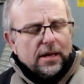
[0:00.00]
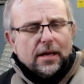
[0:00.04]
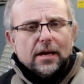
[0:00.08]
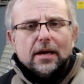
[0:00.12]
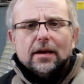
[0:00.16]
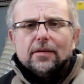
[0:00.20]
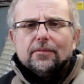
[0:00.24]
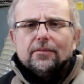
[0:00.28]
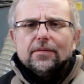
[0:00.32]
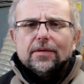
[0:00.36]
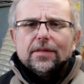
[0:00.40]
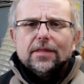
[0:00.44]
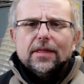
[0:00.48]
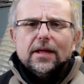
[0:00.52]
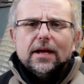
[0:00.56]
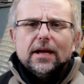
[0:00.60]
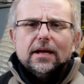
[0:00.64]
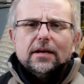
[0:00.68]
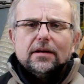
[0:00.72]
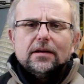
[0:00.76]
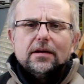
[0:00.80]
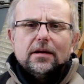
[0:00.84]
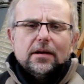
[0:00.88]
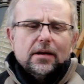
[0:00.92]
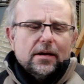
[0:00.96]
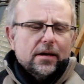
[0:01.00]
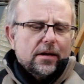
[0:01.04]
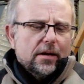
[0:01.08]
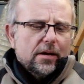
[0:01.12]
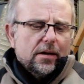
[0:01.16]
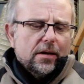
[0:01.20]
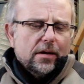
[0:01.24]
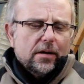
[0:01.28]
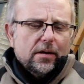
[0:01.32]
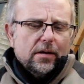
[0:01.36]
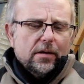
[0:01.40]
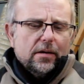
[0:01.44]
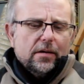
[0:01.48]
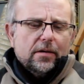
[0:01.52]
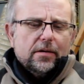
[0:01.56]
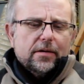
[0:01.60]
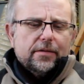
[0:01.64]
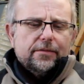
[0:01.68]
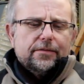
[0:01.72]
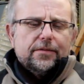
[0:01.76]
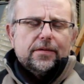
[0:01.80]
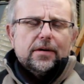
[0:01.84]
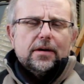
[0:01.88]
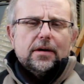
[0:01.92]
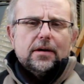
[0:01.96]
And for that,
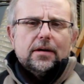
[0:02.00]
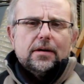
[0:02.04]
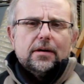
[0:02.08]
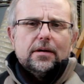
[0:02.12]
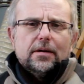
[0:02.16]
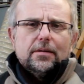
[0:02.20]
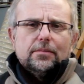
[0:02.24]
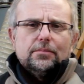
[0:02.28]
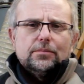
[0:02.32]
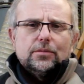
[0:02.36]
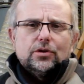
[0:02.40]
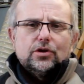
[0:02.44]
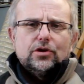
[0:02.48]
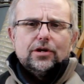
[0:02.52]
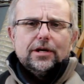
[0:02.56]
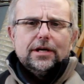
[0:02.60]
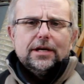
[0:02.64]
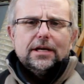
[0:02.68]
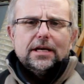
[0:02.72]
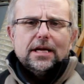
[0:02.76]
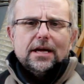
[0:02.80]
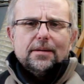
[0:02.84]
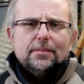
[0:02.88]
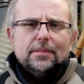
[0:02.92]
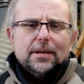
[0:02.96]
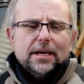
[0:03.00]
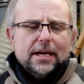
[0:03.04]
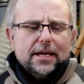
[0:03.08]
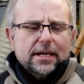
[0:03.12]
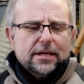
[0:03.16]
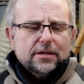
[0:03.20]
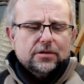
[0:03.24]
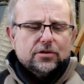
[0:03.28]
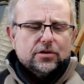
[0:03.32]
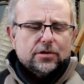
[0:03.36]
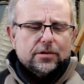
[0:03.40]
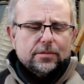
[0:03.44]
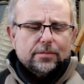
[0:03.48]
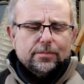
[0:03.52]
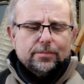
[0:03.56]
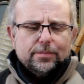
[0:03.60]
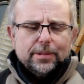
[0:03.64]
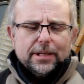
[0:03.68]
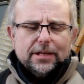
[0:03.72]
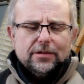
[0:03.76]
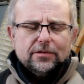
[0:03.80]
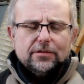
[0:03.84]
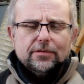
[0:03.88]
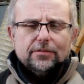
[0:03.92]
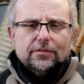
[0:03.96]
I've machined up a
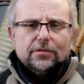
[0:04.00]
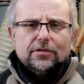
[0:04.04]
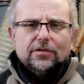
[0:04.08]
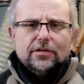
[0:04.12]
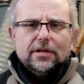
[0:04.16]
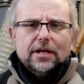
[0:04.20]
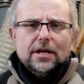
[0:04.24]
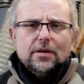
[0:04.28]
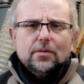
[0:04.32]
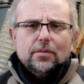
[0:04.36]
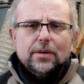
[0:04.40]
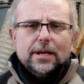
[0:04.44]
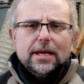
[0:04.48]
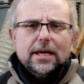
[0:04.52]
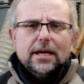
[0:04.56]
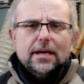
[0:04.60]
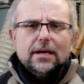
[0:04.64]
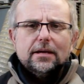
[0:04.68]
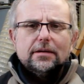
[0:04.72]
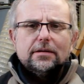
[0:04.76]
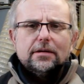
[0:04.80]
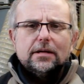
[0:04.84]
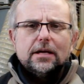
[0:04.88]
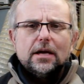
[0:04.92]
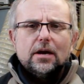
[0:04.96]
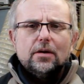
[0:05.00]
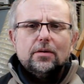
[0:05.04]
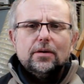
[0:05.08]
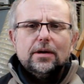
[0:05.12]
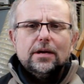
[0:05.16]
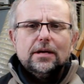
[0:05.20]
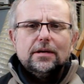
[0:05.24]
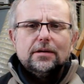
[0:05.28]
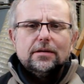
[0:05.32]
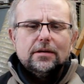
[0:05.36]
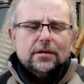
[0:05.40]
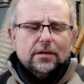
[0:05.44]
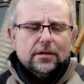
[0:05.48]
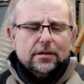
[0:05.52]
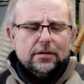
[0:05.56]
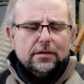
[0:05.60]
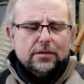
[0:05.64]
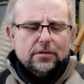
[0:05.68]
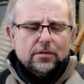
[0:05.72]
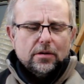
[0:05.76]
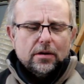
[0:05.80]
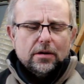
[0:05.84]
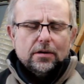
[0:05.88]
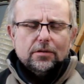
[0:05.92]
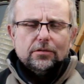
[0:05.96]
piece of steel here to go into the
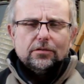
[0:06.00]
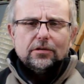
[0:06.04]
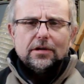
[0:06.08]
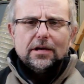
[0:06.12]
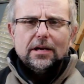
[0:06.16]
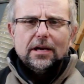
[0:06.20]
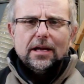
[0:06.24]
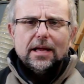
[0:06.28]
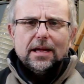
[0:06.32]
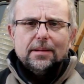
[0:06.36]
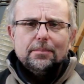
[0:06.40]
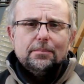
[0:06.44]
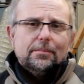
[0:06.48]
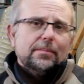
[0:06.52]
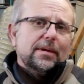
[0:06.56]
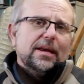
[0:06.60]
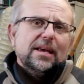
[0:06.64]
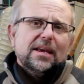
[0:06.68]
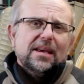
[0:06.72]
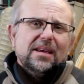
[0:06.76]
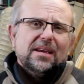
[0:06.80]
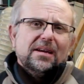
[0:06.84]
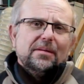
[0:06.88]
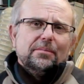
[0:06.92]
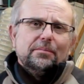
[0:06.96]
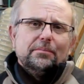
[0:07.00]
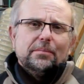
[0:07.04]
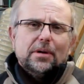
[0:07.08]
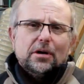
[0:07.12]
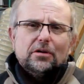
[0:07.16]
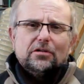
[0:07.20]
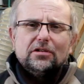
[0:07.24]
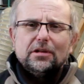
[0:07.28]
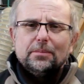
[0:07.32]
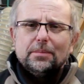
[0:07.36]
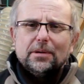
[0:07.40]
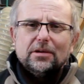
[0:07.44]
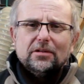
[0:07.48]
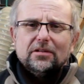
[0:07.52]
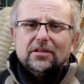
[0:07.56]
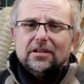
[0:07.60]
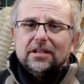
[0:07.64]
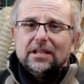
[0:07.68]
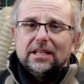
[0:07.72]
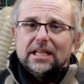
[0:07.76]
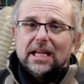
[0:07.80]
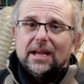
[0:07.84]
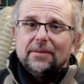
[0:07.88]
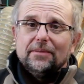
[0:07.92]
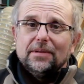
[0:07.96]
dial's clamp, mostly because I
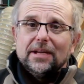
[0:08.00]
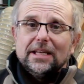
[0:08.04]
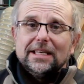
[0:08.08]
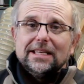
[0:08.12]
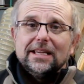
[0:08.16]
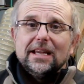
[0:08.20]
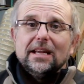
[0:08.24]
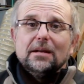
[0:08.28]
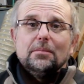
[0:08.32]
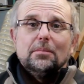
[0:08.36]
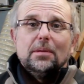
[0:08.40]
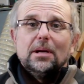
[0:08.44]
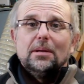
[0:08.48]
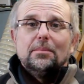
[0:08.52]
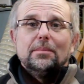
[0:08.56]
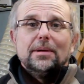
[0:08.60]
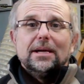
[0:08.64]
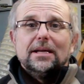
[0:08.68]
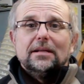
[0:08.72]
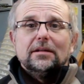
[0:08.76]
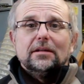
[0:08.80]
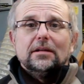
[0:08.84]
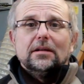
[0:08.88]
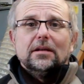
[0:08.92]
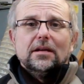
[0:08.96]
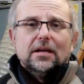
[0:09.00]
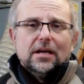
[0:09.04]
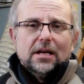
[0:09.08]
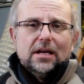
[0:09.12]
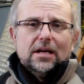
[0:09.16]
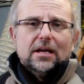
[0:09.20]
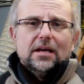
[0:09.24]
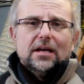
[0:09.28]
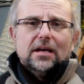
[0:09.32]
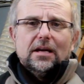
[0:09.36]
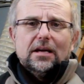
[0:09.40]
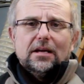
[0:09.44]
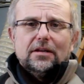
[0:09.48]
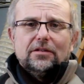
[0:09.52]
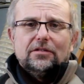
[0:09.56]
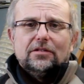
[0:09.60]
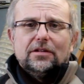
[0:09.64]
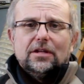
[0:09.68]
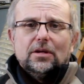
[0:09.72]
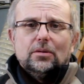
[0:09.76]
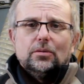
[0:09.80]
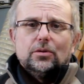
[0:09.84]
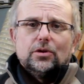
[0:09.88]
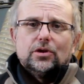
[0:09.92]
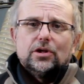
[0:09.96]
didn't have any 10mm
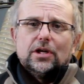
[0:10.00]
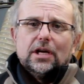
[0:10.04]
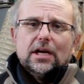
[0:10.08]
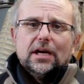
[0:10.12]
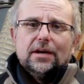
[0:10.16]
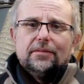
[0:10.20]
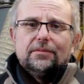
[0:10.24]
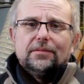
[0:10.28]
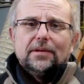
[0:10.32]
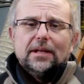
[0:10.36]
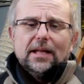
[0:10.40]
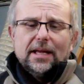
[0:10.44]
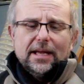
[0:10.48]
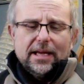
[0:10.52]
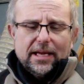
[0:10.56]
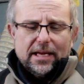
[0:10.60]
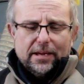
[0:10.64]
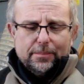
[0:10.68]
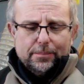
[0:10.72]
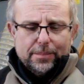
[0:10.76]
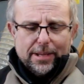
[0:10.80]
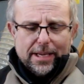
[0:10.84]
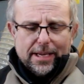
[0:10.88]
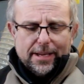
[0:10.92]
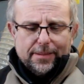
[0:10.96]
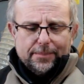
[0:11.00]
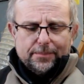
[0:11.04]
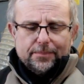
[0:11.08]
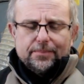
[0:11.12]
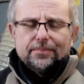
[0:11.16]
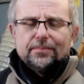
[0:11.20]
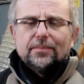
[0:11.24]
steel shaft laying about.